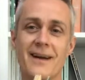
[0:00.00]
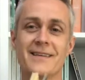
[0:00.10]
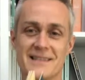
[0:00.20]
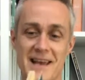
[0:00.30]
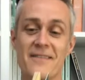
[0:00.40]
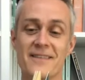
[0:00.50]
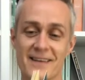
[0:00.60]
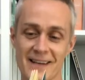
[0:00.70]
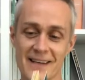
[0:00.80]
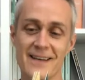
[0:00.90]

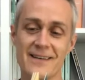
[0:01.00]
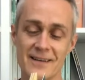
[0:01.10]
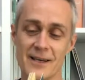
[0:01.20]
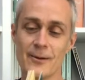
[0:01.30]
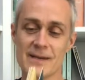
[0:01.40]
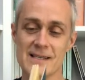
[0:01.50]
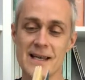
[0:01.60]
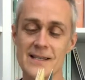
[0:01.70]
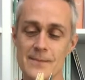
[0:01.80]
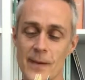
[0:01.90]
"Definitely," Lewis
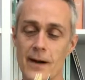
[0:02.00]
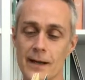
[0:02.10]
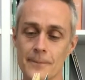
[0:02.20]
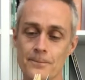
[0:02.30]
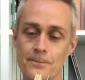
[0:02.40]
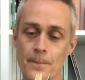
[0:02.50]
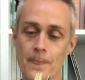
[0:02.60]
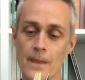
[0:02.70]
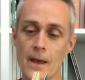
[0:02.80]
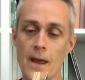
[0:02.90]
said, smiling.
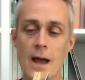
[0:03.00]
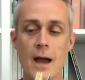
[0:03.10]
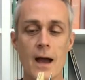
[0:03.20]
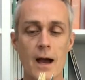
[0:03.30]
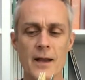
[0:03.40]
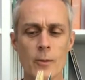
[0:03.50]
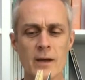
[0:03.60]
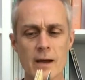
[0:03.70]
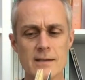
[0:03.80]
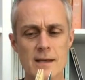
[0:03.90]
"And are we
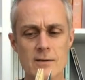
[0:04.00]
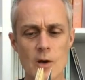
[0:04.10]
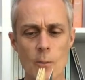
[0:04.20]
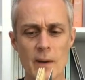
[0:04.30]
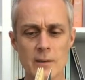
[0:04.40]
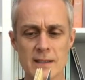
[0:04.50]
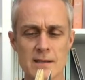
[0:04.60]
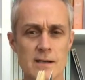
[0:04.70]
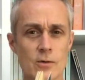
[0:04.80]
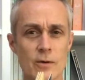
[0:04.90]
going to those old buildings I
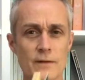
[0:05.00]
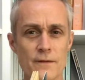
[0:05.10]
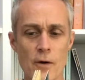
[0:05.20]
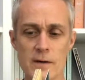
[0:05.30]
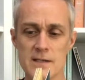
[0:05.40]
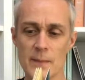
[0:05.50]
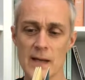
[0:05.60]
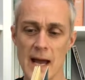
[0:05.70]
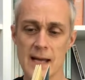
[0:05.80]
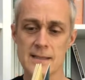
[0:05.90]
saw in the forest?" Pete
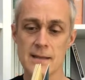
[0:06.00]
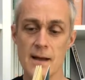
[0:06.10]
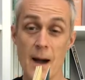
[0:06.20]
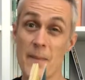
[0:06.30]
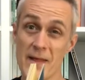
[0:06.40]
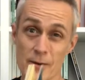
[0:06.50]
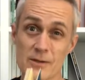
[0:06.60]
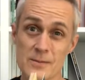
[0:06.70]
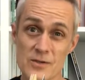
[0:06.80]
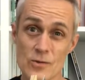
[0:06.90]
asked. "I bet there are
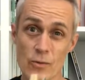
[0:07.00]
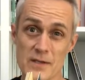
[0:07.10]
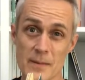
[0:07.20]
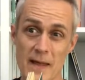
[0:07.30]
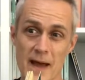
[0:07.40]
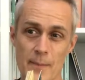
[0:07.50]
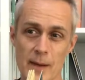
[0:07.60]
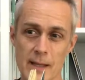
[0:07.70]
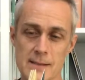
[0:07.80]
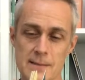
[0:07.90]
some stories about that
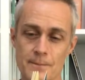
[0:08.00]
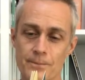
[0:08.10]
place."